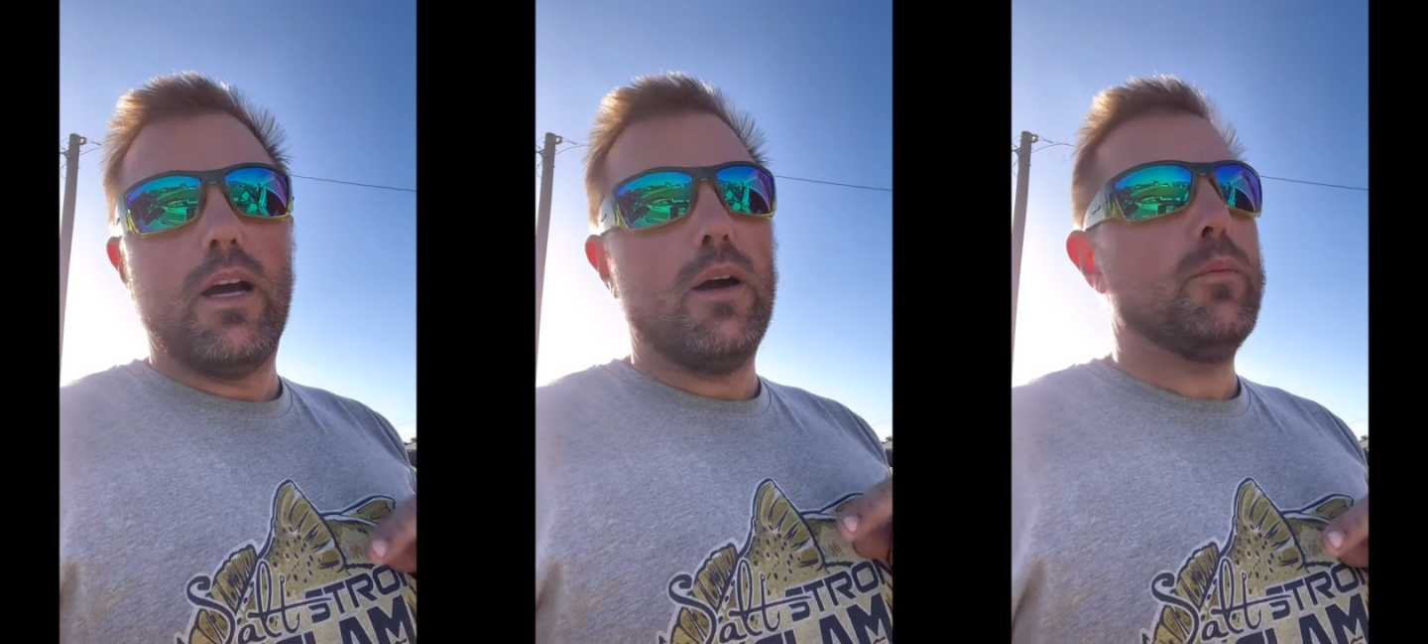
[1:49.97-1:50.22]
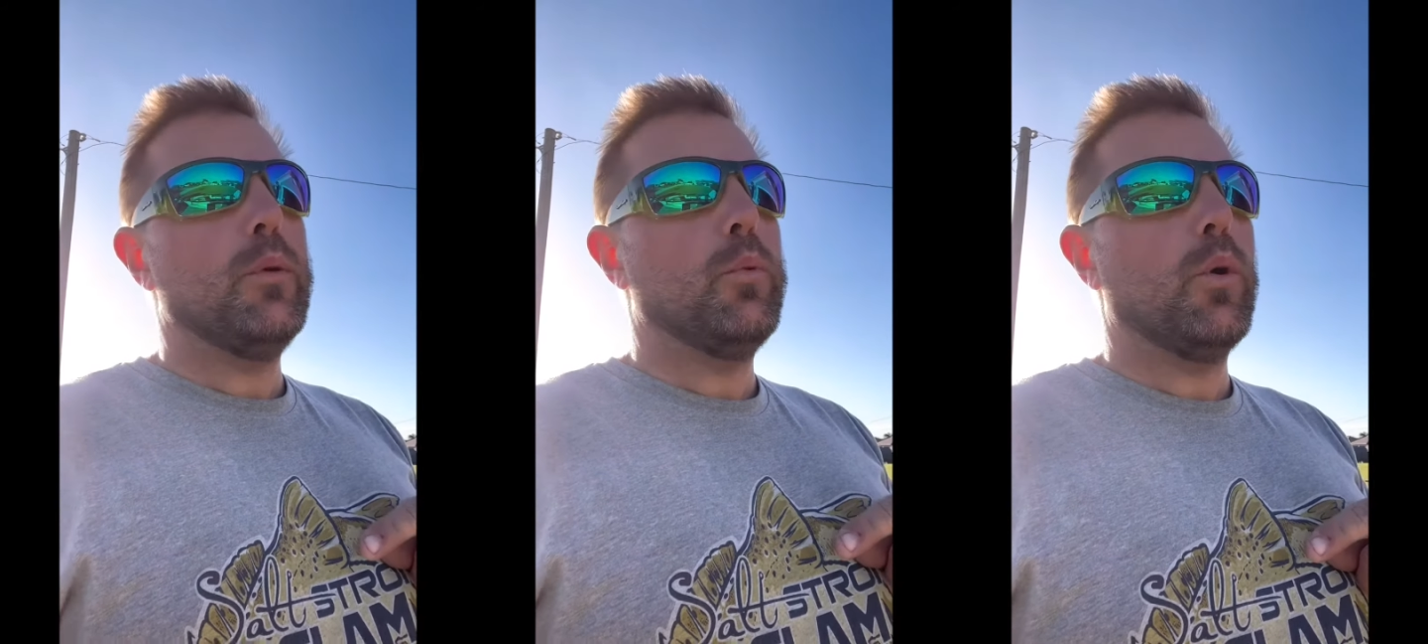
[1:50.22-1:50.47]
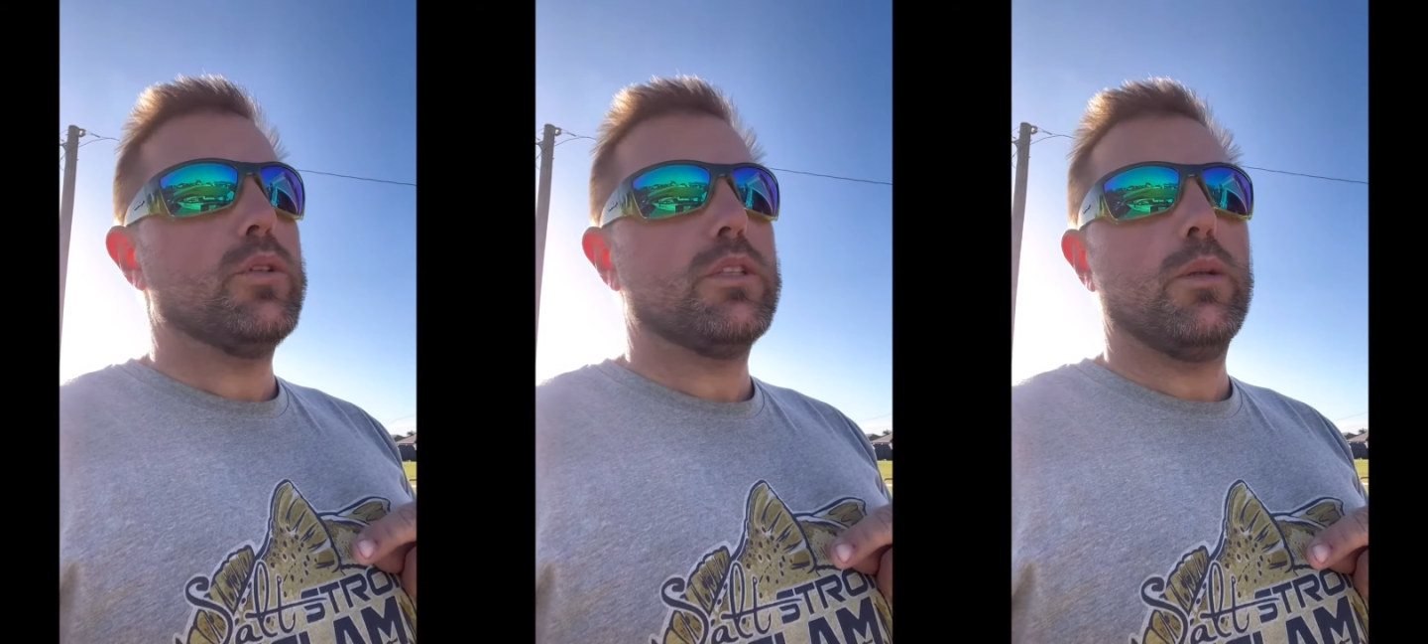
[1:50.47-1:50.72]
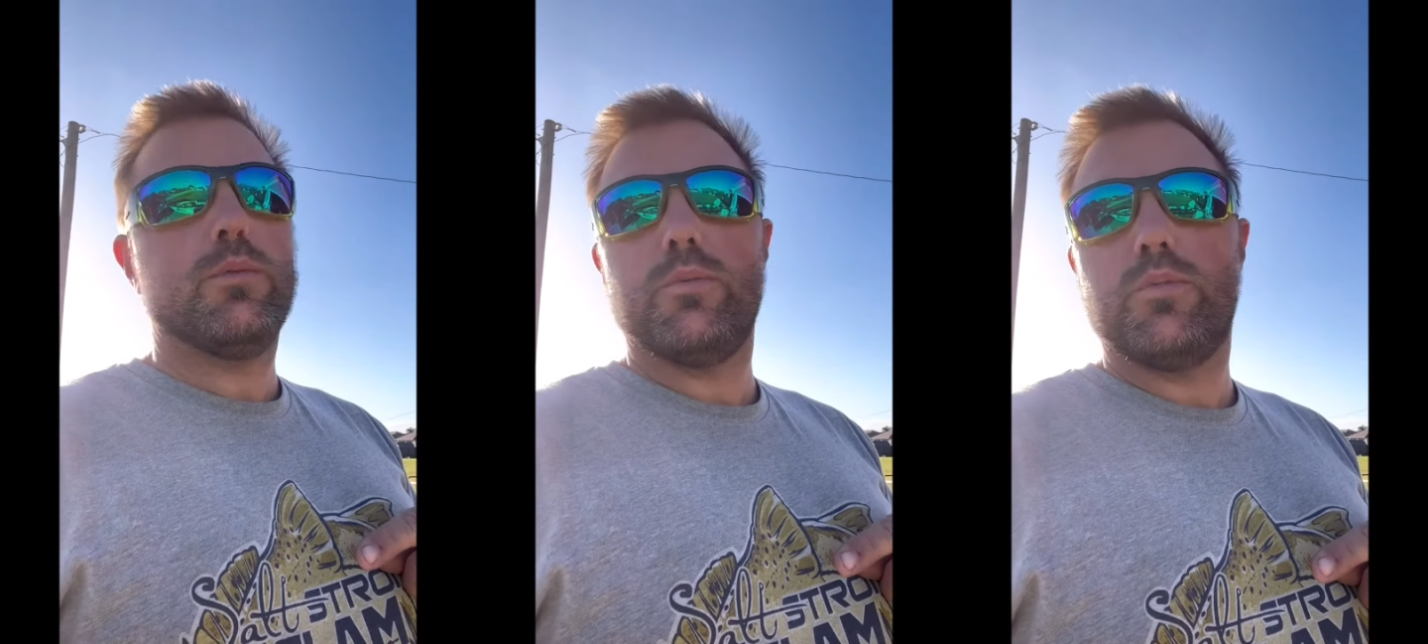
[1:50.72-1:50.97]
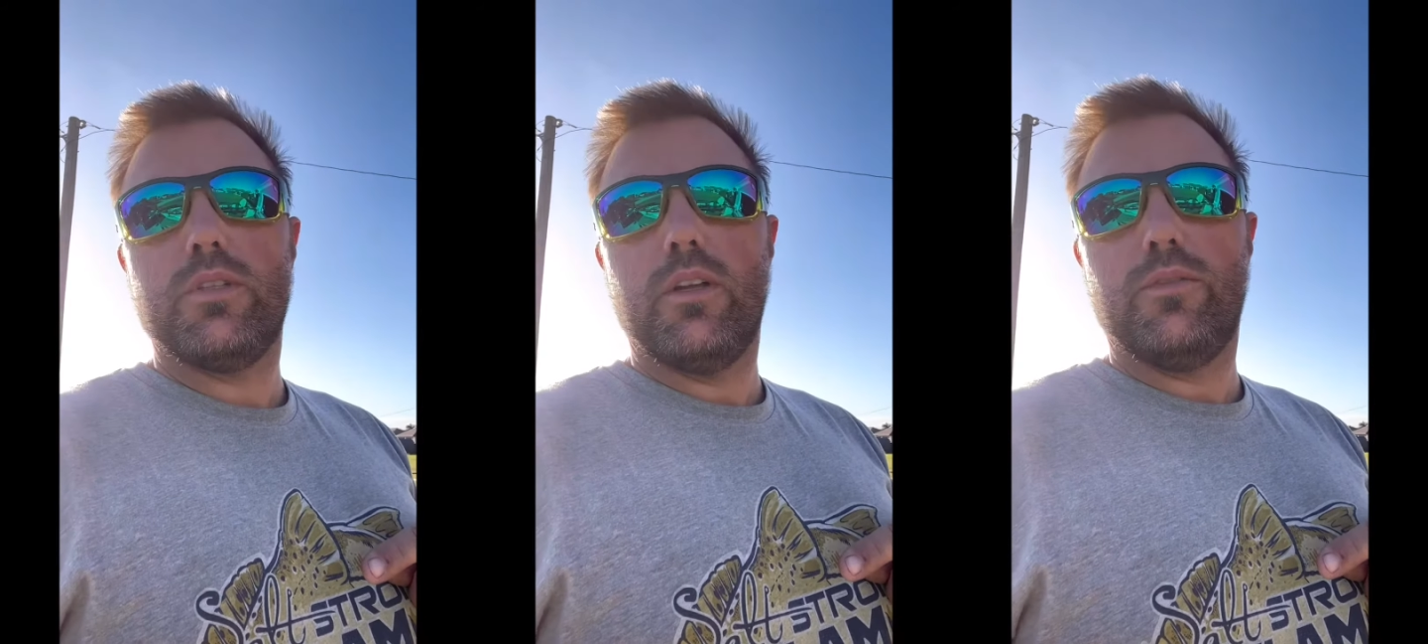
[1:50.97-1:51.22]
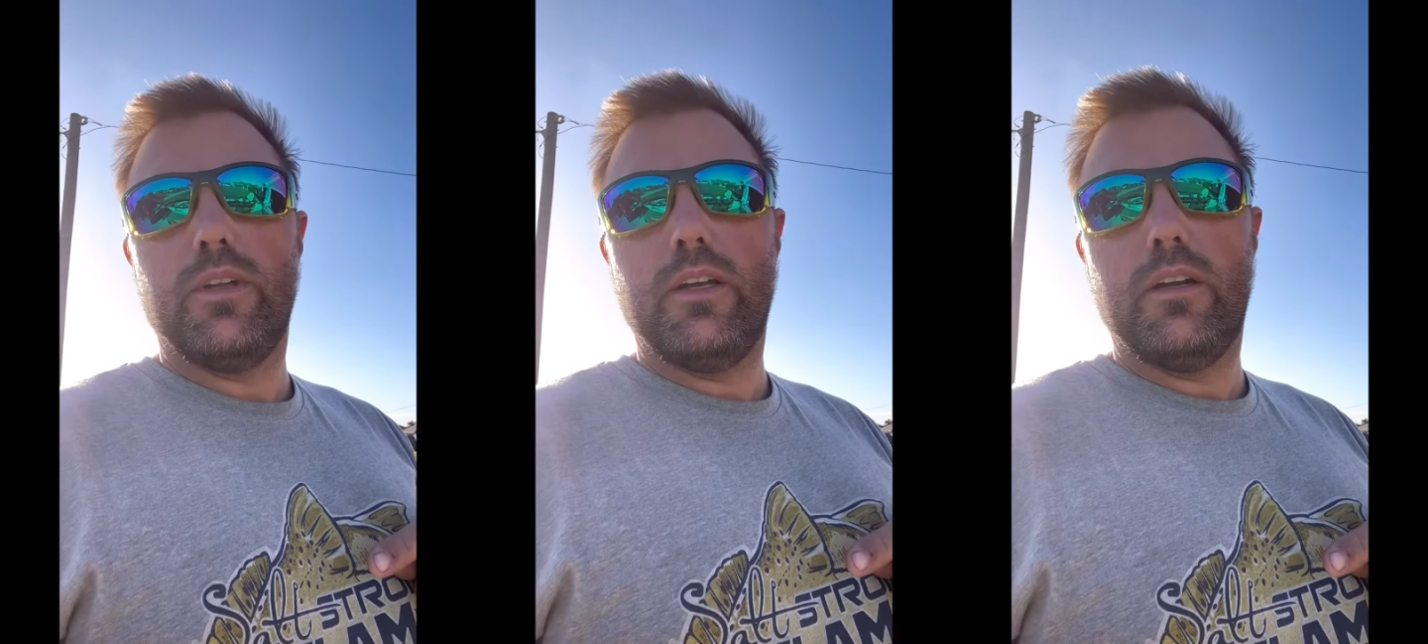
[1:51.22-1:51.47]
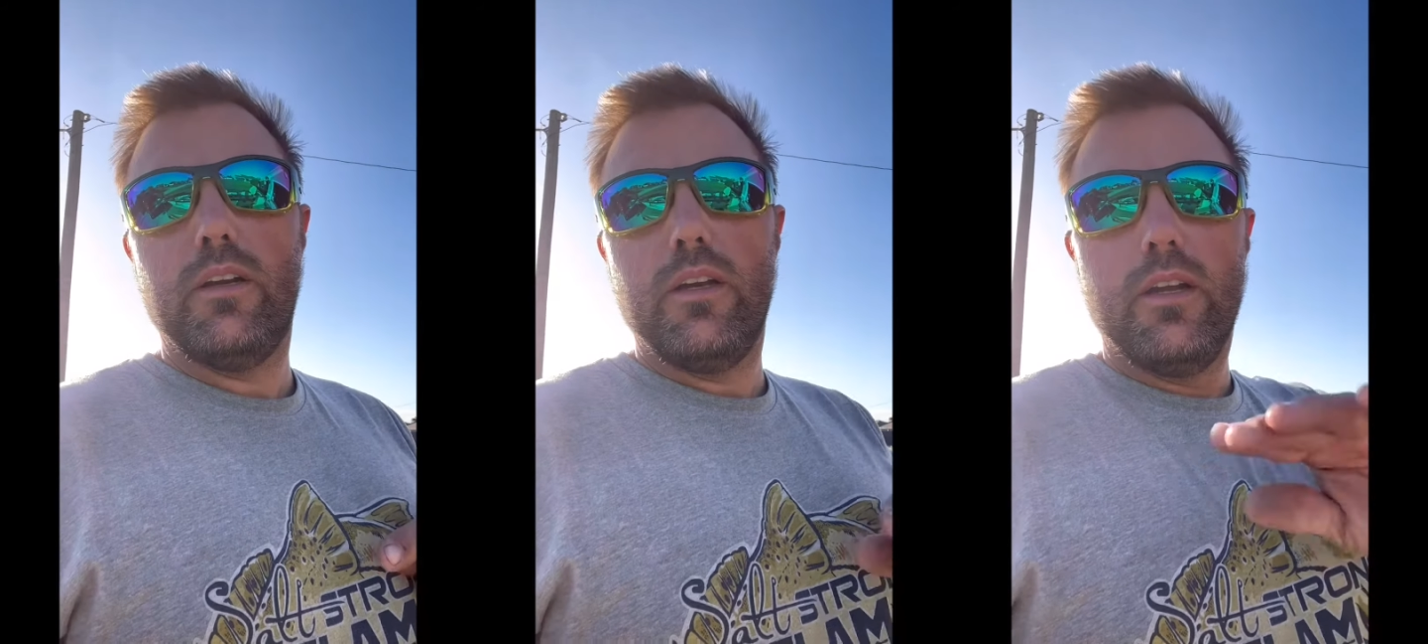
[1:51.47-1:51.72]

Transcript: I'll be posting up some stuff later.